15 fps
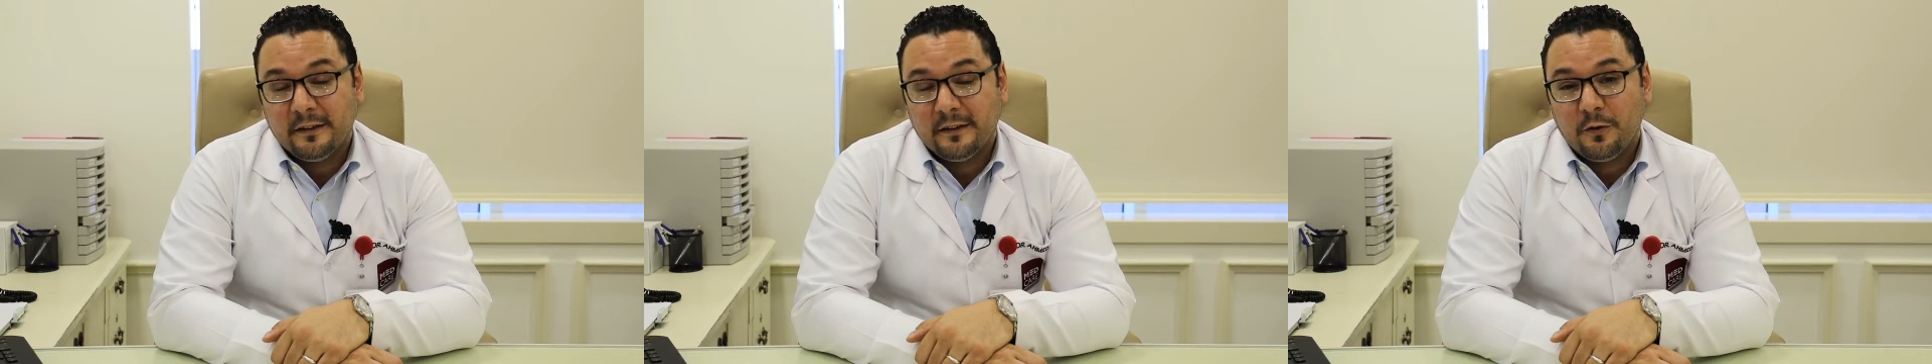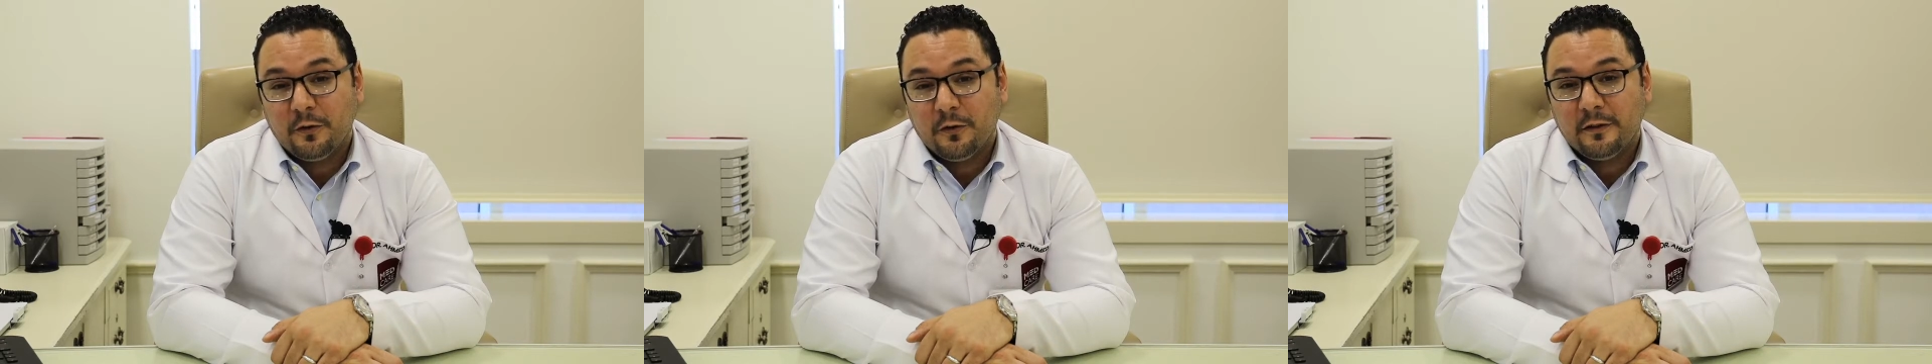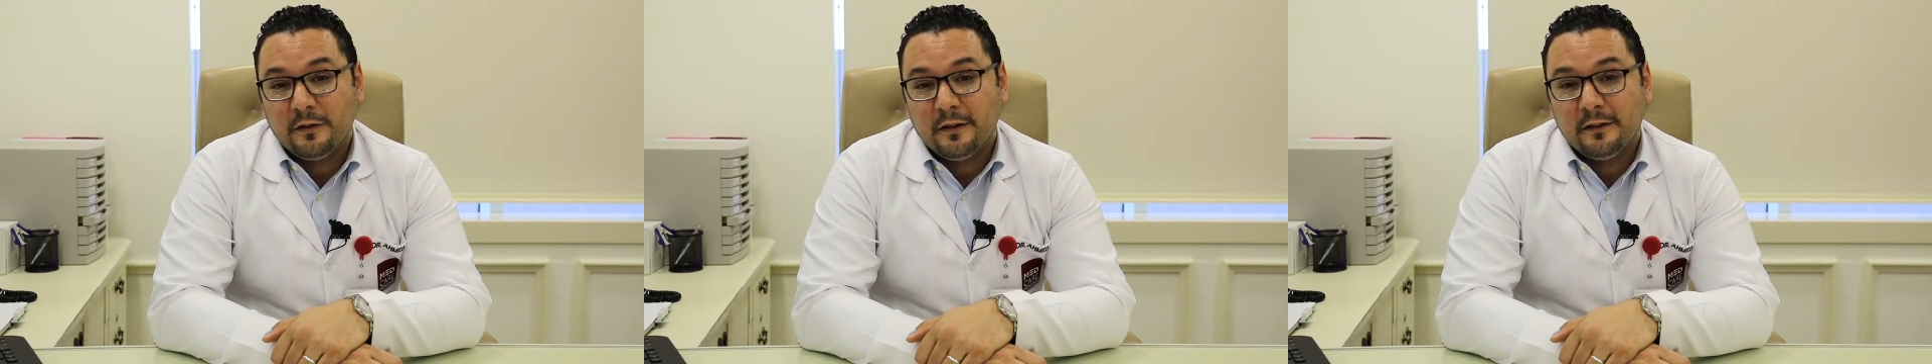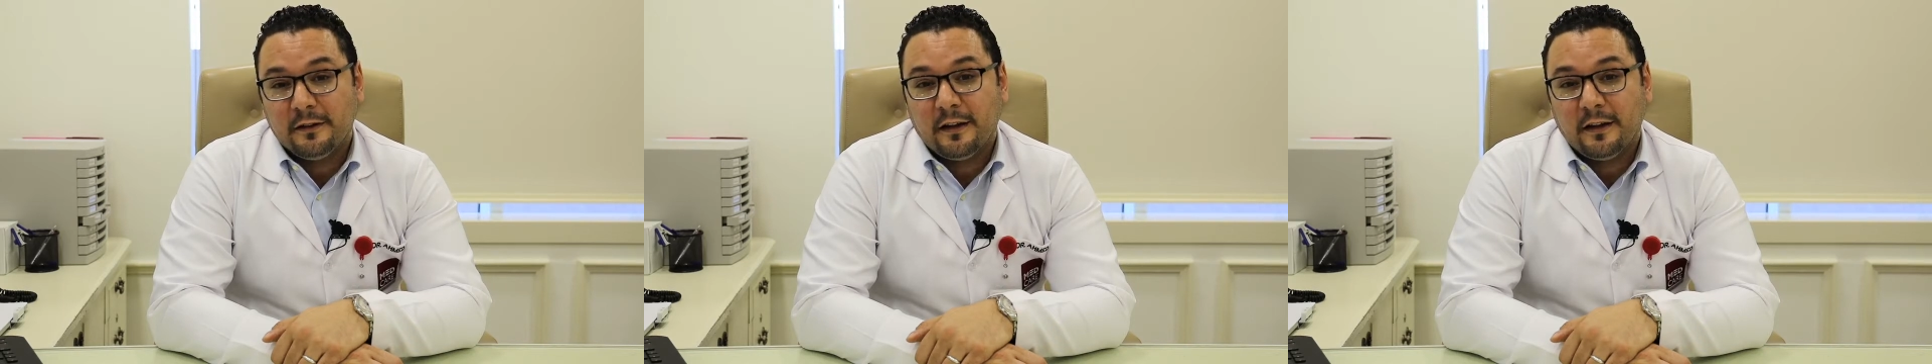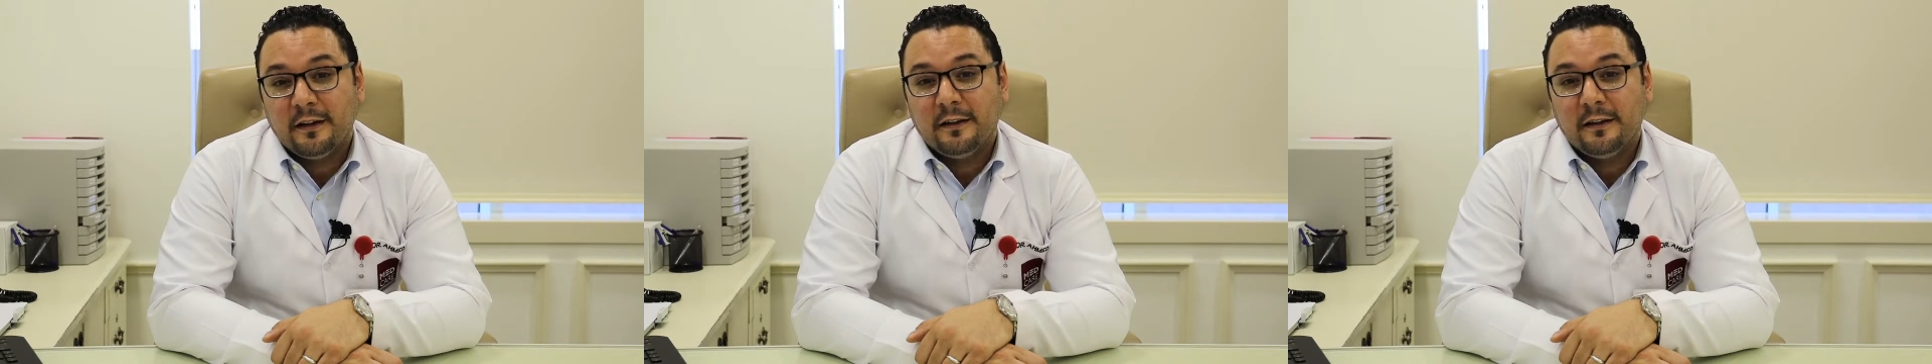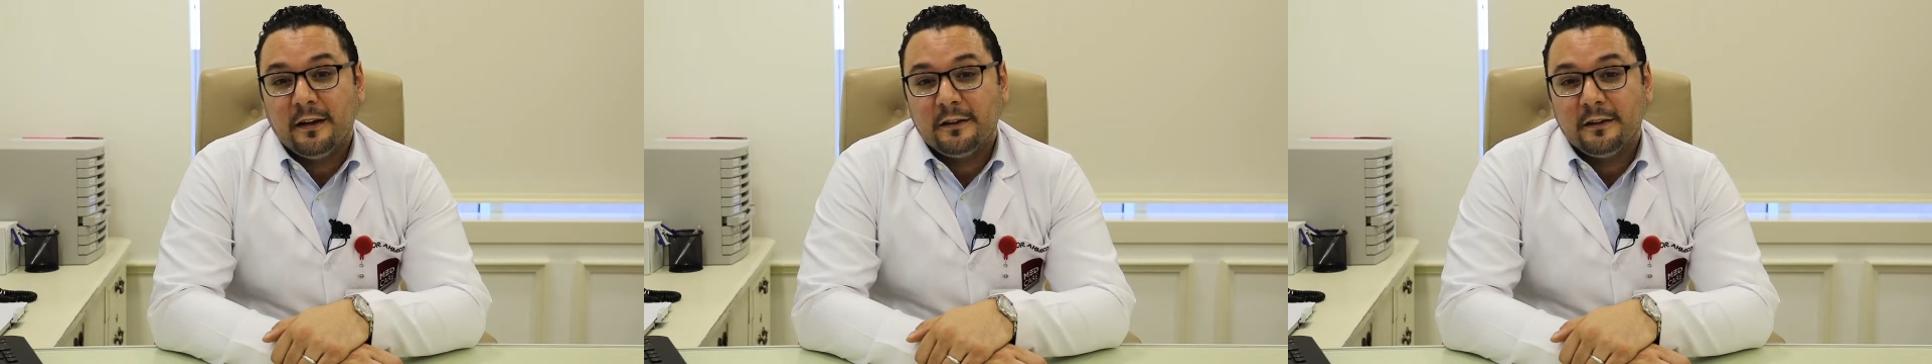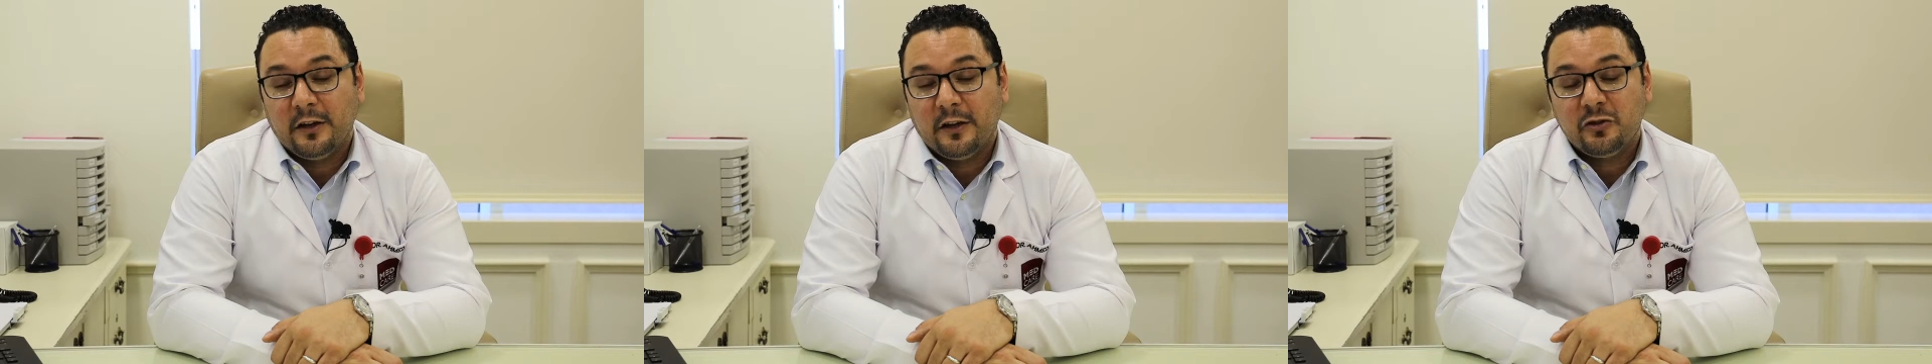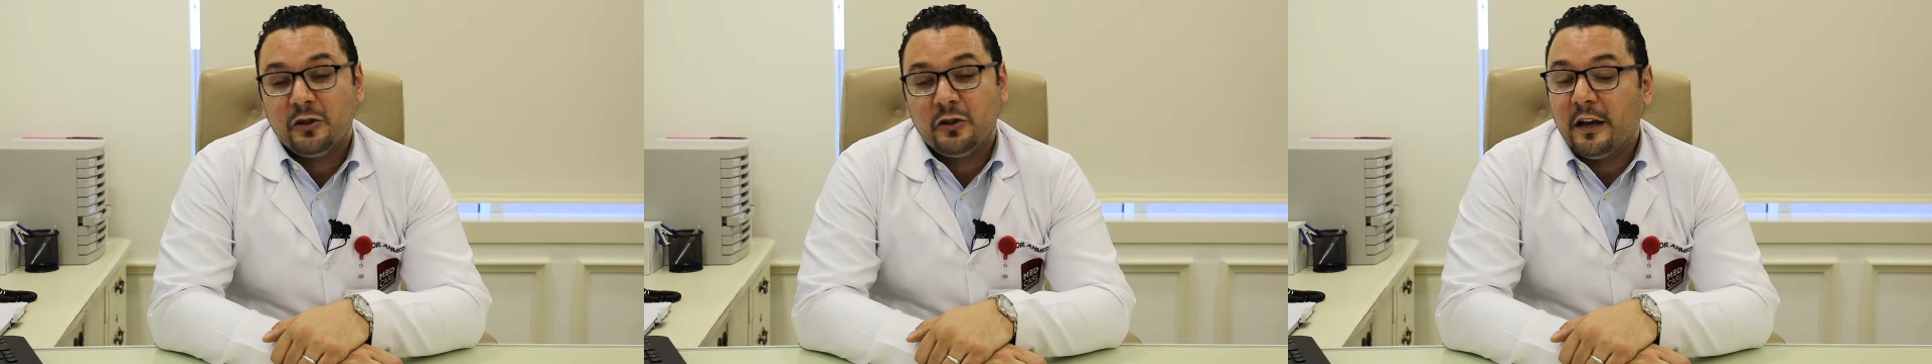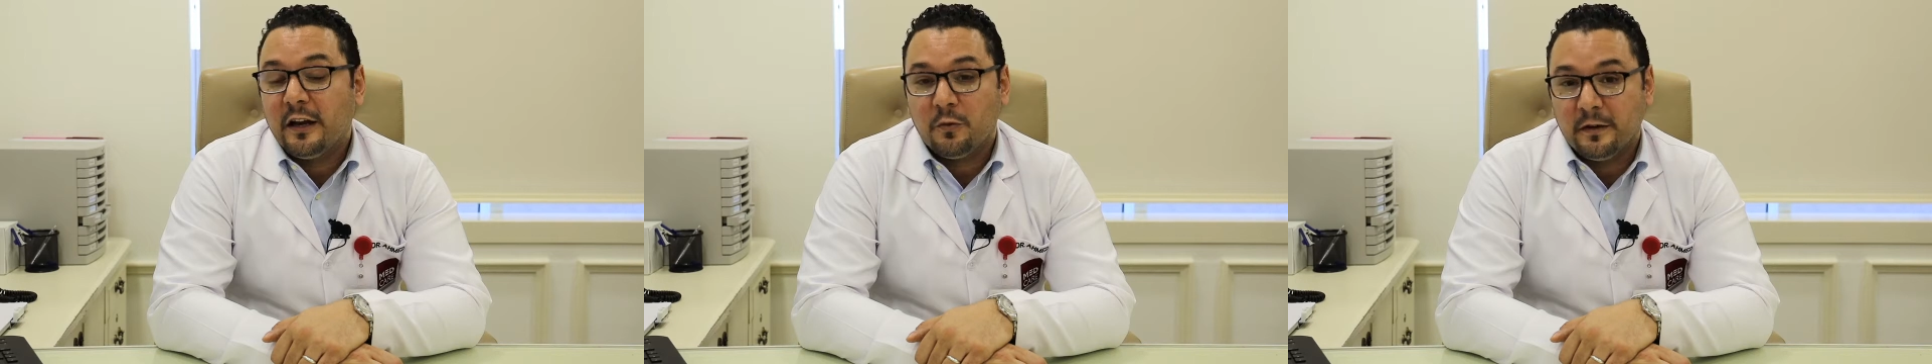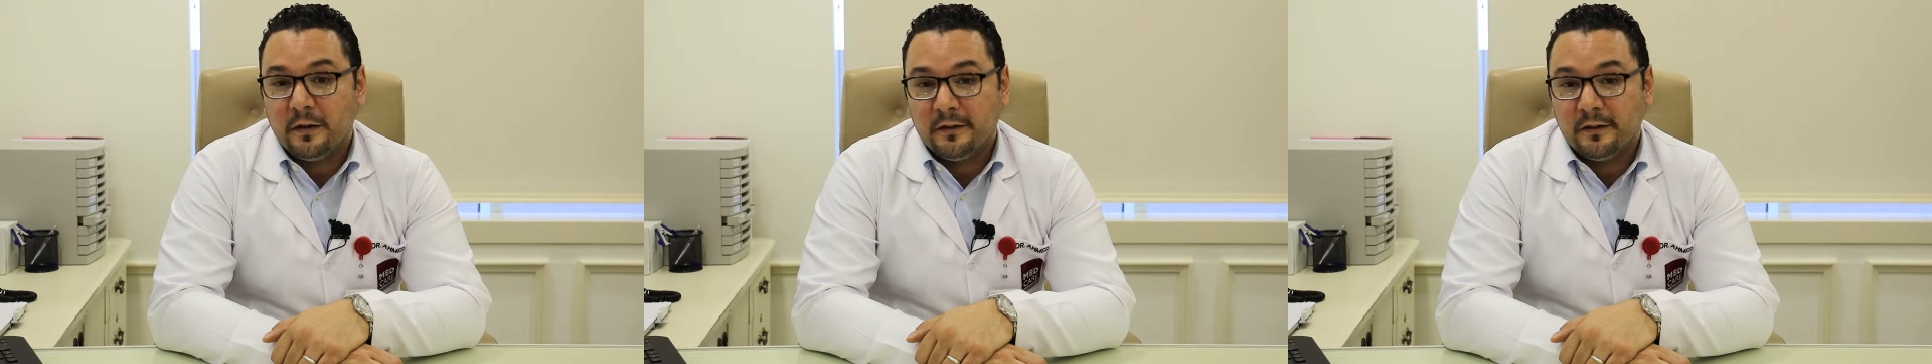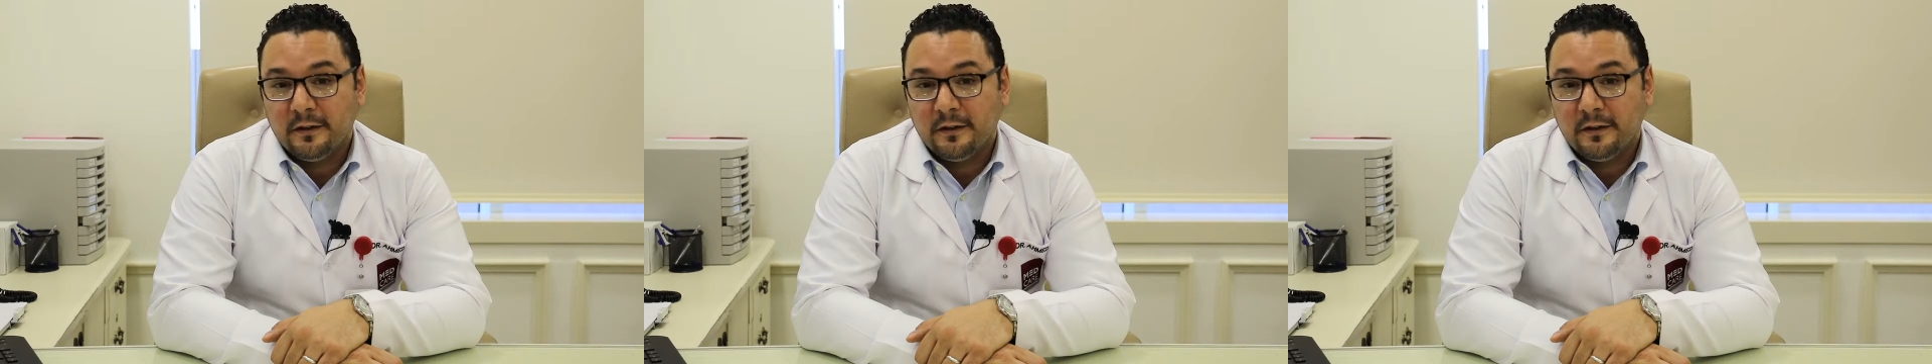or a non-intentional one.